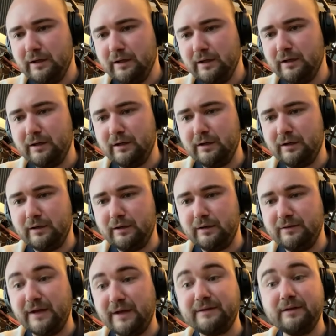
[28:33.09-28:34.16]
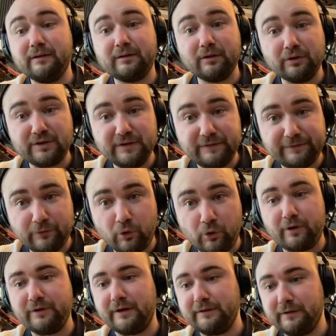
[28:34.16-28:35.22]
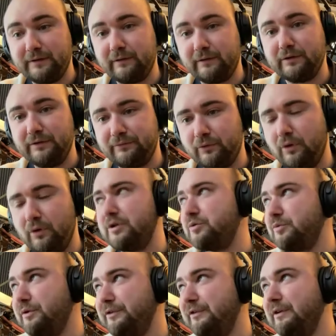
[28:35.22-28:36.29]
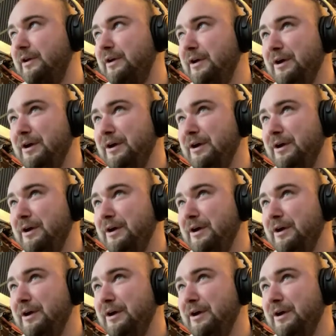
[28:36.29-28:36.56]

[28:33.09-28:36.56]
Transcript: uh, 1934 1934 which was